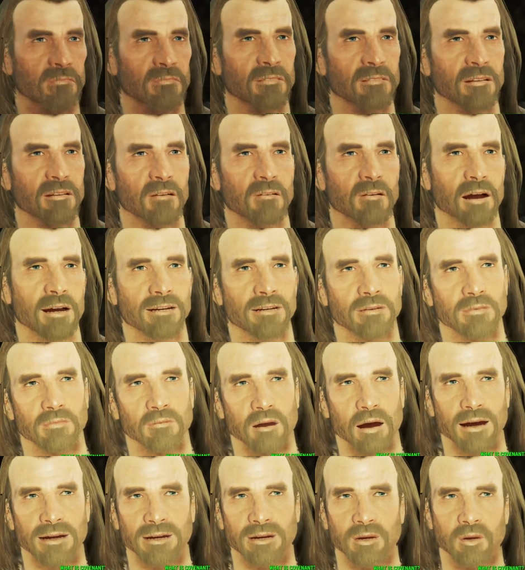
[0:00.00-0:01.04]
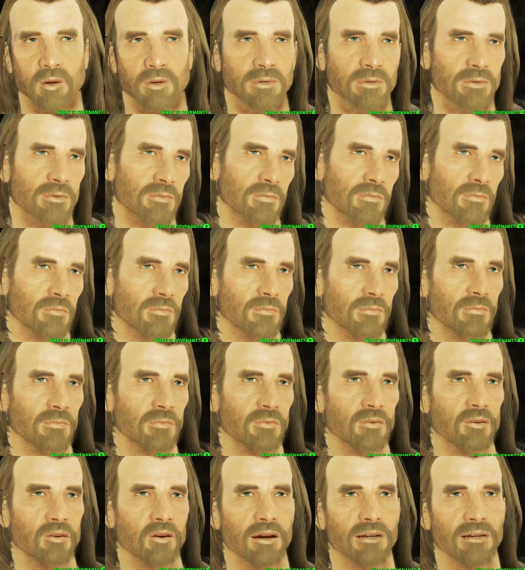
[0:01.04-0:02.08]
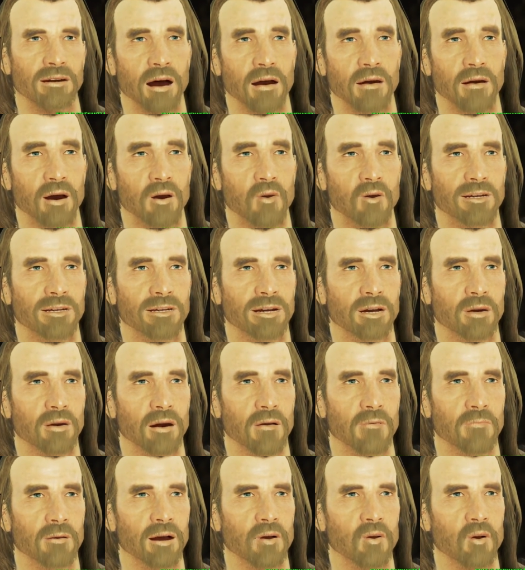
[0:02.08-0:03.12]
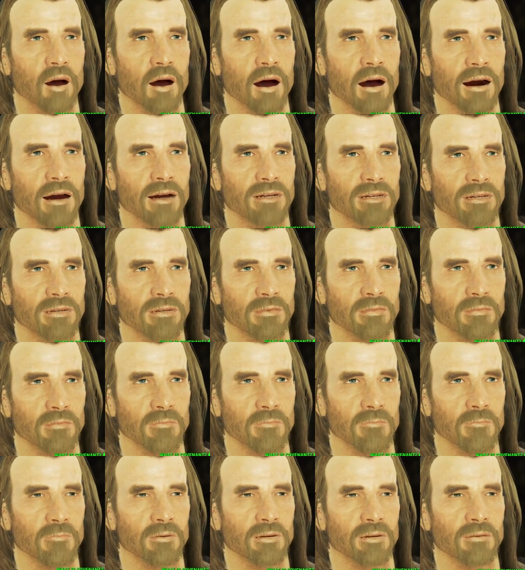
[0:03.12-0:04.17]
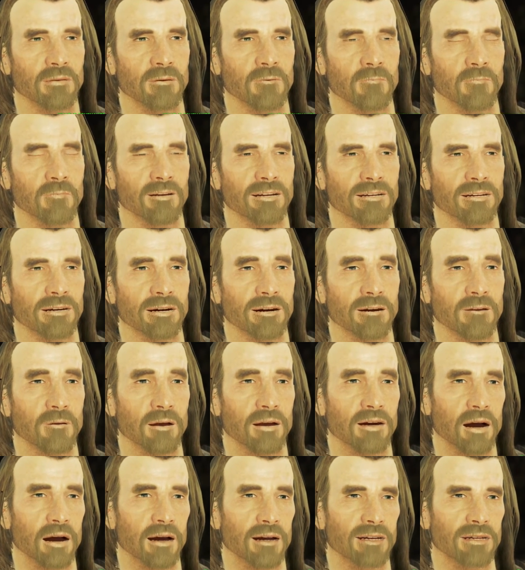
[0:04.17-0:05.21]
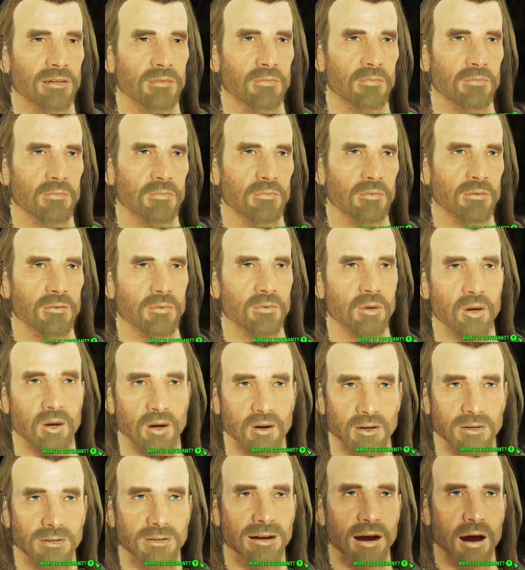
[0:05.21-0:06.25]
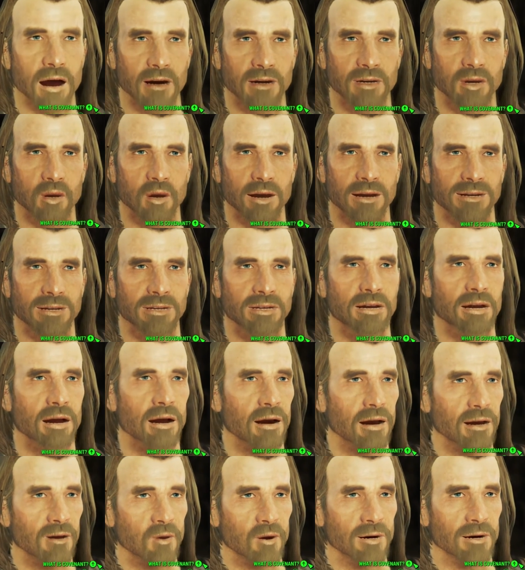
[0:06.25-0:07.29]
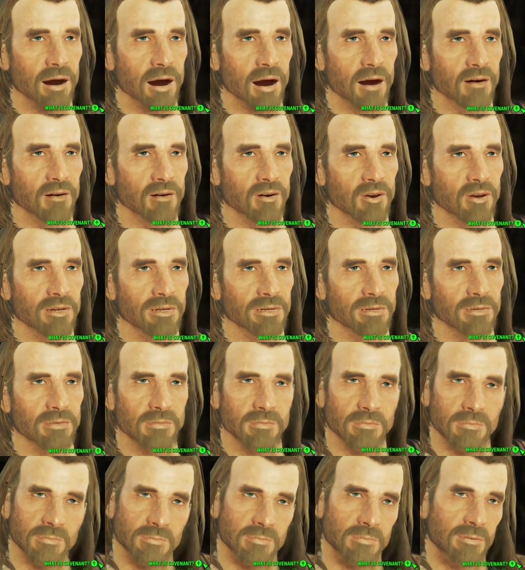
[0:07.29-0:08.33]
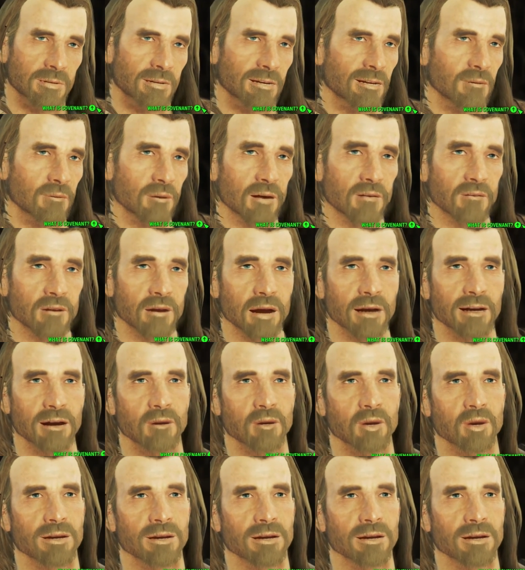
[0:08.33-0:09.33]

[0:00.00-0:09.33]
I have myself a code. That's not always good on my wallet, but it helps me sleep at night. I took this contract, and I will honor it, even if I have to